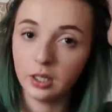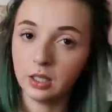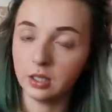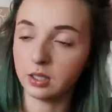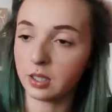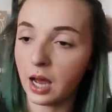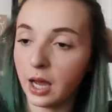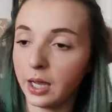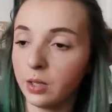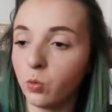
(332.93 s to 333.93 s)
is
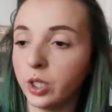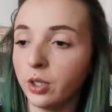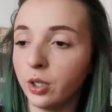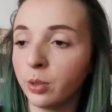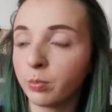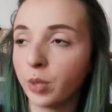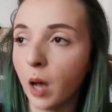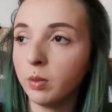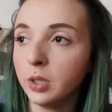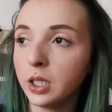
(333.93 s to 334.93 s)
I will
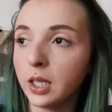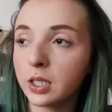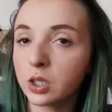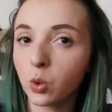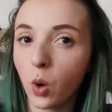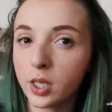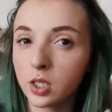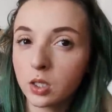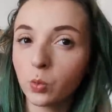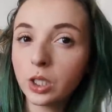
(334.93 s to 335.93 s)
probably like
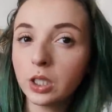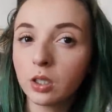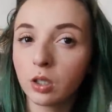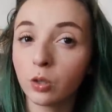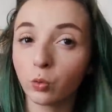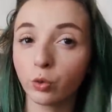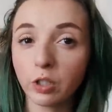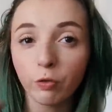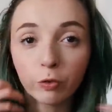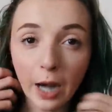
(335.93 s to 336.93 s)
twice a week
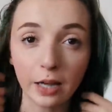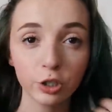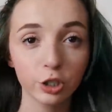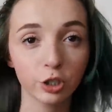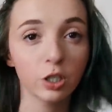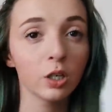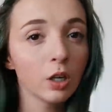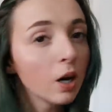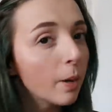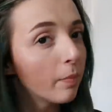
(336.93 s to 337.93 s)
refresh
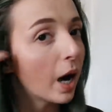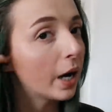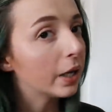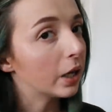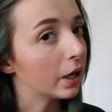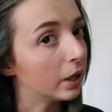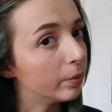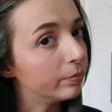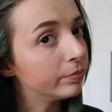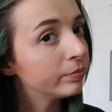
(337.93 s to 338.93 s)
my
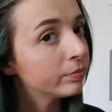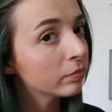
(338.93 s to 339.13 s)
um,